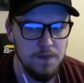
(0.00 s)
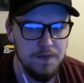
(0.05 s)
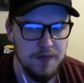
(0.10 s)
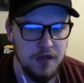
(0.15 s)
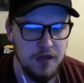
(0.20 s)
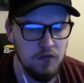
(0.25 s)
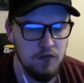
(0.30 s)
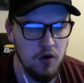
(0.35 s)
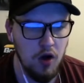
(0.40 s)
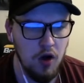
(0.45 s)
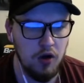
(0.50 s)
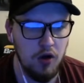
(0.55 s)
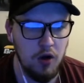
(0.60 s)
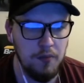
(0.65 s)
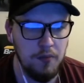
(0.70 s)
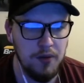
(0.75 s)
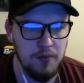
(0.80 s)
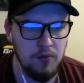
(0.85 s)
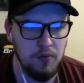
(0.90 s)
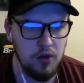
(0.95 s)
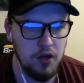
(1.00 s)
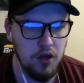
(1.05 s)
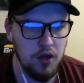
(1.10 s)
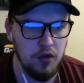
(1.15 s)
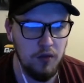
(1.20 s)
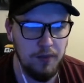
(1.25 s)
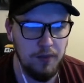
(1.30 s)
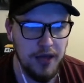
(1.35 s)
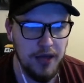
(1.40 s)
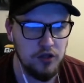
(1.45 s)
a lot of big money
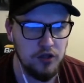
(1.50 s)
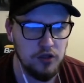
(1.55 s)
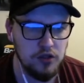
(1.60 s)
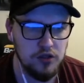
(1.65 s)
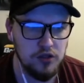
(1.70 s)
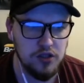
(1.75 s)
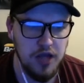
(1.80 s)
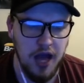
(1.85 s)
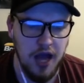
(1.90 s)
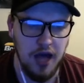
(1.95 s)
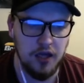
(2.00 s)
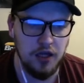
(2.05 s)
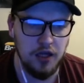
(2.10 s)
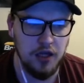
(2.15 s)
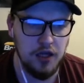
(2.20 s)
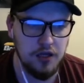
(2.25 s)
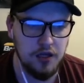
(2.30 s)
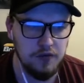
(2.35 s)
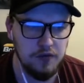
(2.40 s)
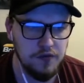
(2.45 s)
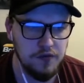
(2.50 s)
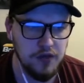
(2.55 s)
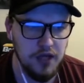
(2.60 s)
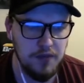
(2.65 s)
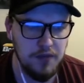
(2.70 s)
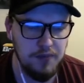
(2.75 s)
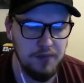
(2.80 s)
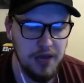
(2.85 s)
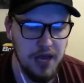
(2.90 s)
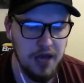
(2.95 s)
on the bench. Haller,
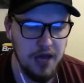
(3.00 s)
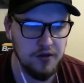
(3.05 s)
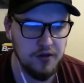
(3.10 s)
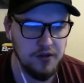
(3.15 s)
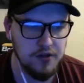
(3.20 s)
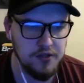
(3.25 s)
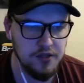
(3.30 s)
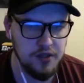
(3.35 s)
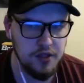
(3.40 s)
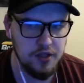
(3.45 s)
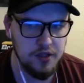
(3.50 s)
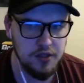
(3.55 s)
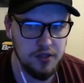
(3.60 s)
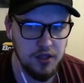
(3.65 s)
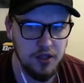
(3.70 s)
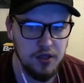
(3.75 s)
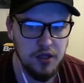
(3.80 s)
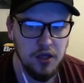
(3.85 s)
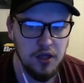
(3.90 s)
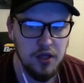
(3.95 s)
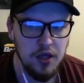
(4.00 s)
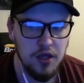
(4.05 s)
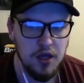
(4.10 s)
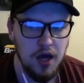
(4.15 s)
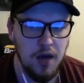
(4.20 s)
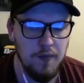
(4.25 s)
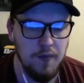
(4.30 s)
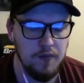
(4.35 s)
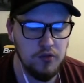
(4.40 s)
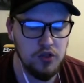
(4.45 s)
Felipe Anderson, and
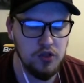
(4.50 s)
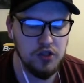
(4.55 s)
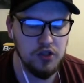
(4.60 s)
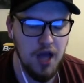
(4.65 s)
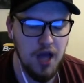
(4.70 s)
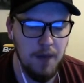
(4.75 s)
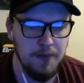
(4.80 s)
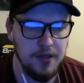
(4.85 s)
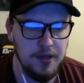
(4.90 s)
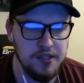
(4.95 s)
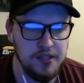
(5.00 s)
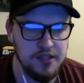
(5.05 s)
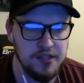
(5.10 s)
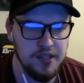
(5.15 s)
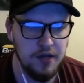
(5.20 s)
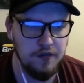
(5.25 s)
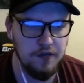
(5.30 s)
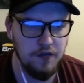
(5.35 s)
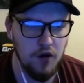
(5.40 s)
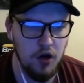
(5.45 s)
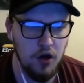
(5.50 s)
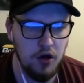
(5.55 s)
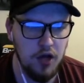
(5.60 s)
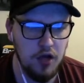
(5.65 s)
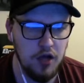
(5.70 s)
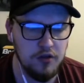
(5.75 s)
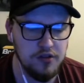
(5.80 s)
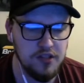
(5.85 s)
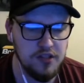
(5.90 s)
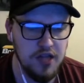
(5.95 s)
I'm just happy to see
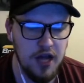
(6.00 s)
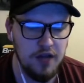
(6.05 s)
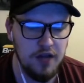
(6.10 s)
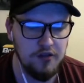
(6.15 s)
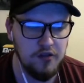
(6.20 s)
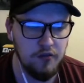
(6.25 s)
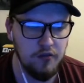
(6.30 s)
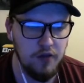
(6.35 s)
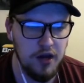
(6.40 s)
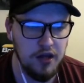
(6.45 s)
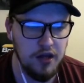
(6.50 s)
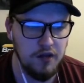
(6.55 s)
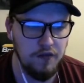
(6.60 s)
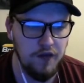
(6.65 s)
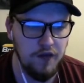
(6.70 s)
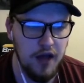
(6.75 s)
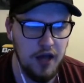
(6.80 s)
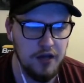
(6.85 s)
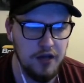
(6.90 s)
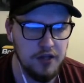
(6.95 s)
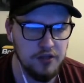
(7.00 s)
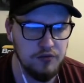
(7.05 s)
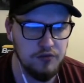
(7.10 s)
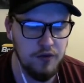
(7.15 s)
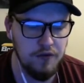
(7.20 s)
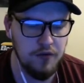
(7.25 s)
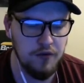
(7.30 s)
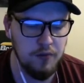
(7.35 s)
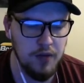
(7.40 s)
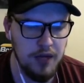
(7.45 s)
Fornell starting to really find his
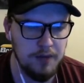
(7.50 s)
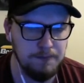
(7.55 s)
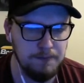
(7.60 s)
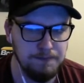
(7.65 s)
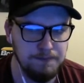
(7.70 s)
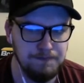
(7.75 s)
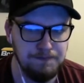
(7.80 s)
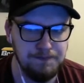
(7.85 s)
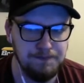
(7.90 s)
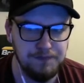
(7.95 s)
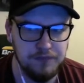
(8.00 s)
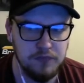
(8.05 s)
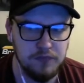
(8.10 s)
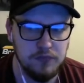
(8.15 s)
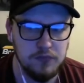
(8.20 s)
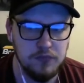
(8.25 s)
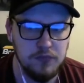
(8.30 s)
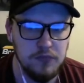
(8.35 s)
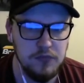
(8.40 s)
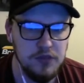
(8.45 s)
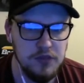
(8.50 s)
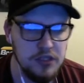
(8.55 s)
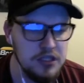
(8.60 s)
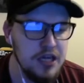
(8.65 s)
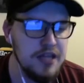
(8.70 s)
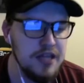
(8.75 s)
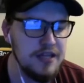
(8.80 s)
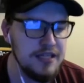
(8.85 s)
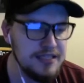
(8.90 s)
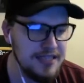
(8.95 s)
rhythm
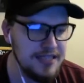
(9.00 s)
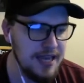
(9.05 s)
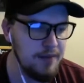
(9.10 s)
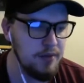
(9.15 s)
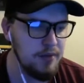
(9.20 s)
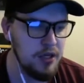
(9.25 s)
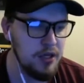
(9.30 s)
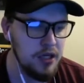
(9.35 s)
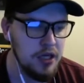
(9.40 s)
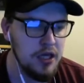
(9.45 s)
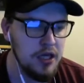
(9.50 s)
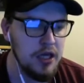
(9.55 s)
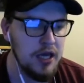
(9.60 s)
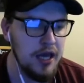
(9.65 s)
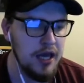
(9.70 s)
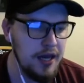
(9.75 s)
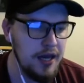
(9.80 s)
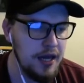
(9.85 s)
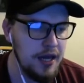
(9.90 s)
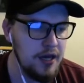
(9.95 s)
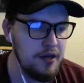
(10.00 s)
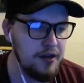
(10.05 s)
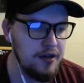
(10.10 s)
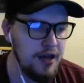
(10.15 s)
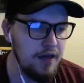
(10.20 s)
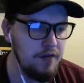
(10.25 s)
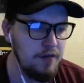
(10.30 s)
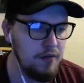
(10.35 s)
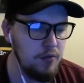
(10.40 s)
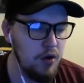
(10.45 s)
in the team and in a
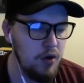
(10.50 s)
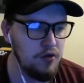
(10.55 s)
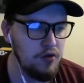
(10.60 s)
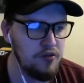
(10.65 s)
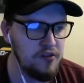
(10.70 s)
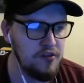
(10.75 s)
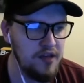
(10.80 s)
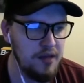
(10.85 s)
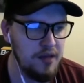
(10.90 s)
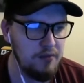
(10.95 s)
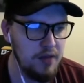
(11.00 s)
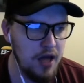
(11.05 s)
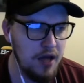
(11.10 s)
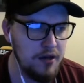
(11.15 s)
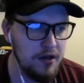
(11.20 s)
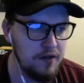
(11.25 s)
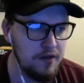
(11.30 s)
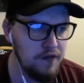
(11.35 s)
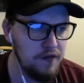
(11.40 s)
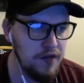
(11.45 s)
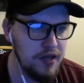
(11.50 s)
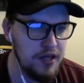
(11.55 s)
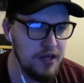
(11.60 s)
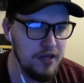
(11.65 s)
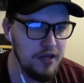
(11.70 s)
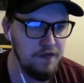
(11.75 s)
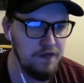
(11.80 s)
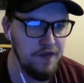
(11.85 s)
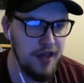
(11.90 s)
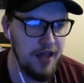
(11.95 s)
David Moyes team that I didn't think
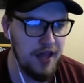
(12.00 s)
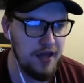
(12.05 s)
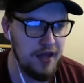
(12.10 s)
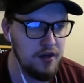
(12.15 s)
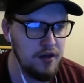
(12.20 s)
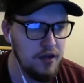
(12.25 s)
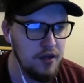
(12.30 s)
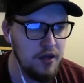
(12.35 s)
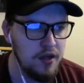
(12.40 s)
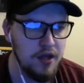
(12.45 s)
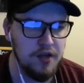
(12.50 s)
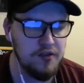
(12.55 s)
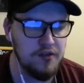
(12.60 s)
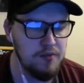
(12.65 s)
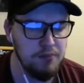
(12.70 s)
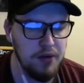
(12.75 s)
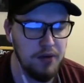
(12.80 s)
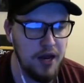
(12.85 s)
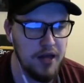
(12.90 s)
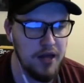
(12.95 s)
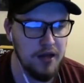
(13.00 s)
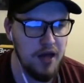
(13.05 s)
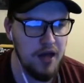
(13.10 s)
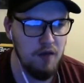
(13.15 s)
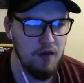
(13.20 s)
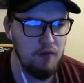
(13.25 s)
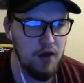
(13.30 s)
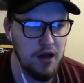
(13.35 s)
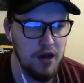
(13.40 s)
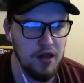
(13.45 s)
he'd fit in. He's a player that I
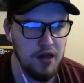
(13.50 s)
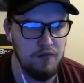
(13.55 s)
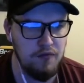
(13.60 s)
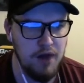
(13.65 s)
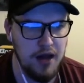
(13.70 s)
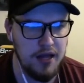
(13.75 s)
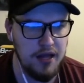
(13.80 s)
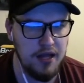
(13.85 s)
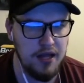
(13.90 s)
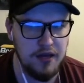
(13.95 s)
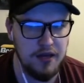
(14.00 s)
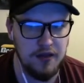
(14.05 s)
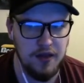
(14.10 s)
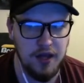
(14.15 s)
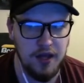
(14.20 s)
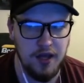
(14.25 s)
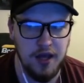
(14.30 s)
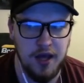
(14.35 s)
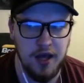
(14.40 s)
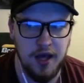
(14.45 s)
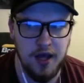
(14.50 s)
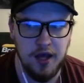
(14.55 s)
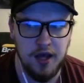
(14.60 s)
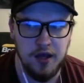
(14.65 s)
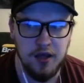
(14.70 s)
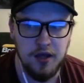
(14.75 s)
really rated in the